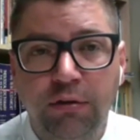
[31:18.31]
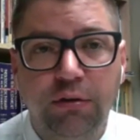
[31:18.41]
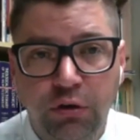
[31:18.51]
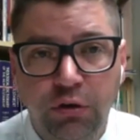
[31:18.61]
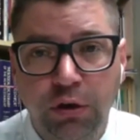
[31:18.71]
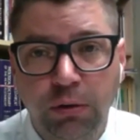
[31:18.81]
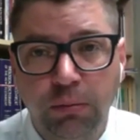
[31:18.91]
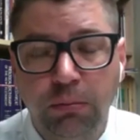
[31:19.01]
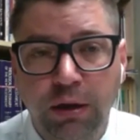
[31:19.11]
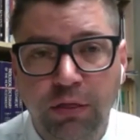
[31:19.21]
do
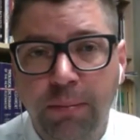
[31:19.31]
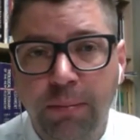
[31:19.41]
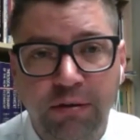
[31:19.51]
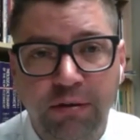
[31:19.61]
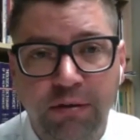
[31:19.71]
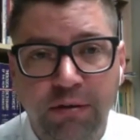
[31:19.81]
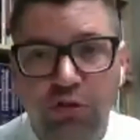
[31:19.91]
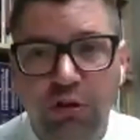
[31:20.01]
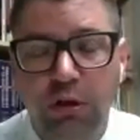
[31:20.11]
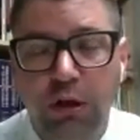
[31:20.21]
the message
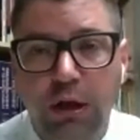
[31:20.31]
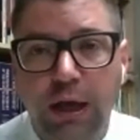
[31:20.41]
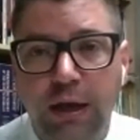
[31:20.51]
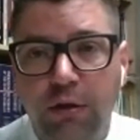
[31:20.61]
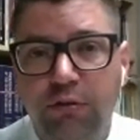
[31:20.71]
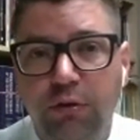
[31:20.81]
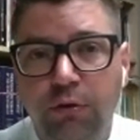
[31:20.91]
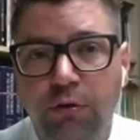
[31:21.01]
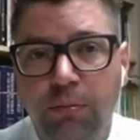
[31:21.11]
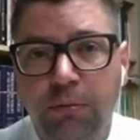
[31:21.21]
portion, and I'll still
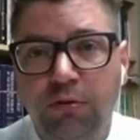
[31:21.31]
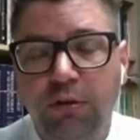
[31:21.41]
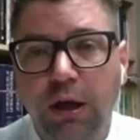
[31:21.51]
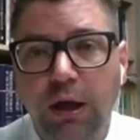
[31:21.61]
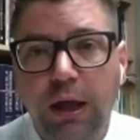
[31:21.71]
do the music.